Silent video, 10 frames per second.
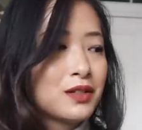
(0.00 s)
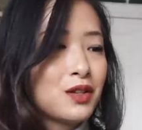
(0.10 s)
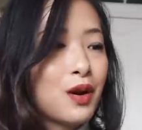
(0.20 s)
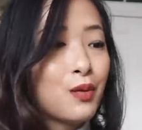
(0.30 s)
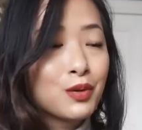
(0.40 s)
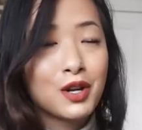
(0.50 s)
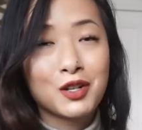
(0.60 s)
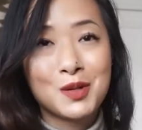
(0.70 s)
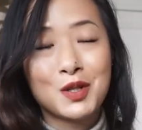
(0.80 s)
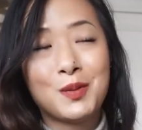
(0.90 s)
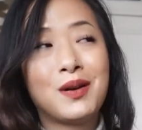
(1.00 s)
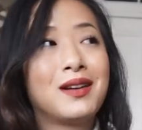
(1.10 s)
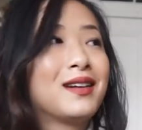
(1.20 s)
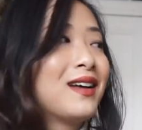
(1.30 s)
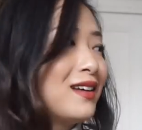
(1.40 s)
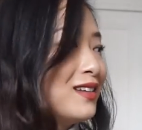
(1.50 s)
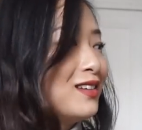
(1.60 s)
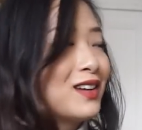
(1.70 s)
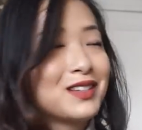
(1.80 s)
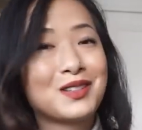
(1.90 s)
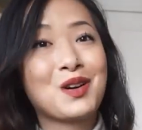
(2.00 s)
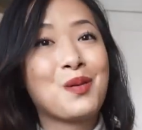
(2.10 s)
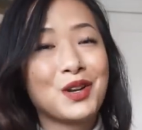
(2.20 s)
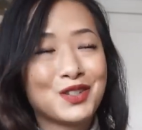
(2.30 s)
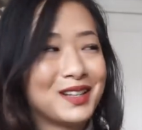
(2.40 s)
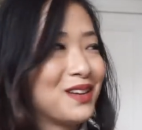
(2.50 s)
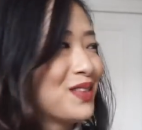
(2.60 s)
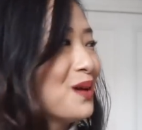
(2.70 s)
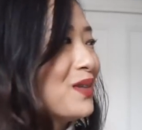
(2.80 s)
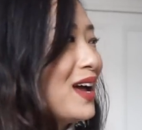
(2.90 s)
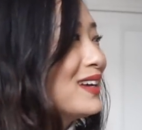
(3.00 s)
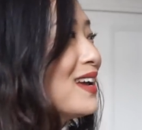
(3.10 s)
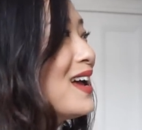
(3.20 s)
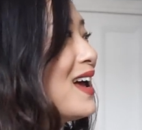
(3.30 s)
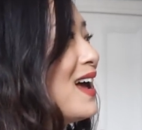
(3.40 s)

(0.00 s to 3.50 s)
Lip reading: so I won't talk too much about it. You guys know how much I love that bag.